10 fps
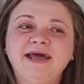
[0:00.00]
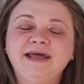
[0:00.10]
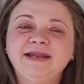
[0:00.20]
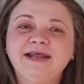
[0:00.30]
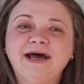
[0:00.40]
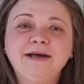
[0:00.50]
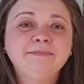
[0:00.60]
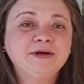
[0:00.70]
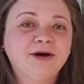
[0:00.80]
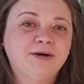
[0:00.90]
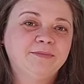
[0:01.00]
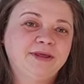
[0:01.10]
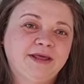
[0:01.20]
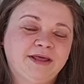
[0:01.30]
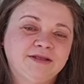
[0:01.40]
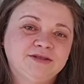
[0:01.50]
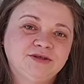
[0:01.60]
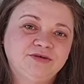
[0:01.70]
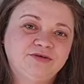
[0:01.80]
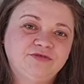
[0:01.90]
and I'm coming
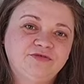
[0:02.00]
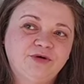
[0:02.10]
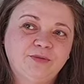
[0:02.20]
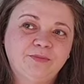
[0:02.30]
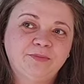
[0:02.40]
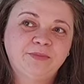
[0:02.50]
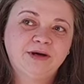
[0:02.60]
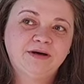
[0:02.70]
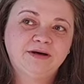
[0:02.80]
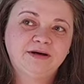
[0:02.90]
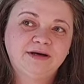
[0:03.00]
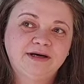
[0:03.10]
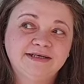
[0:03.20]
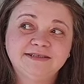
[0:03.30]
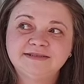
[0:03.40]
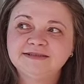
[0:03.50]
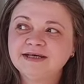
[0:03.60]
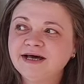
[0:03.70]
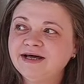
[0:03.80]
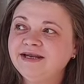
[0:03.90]
to you from a
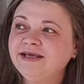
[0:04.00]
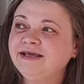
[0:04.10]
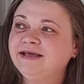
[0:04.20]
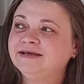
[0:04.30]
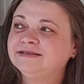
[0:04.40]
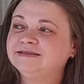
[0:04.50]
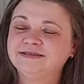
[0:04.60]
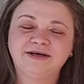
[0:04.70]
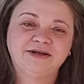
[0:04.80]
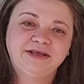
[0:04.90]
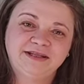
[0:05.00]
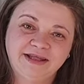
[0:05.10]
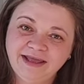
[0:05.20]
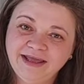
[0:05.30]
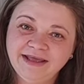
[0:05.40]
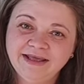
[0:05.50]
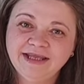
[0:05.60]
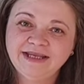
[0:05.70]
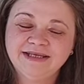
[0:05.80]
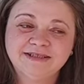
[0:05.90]
sunny day
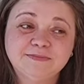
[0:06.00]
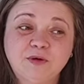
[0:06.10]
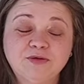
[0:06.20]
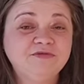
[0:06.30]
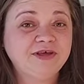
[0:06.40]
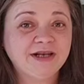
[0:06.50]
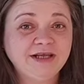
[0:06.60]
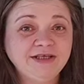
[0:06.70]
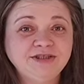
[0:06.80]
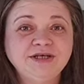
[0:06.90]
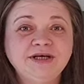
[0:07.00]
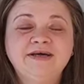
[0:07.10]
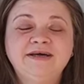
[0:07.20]
in a small village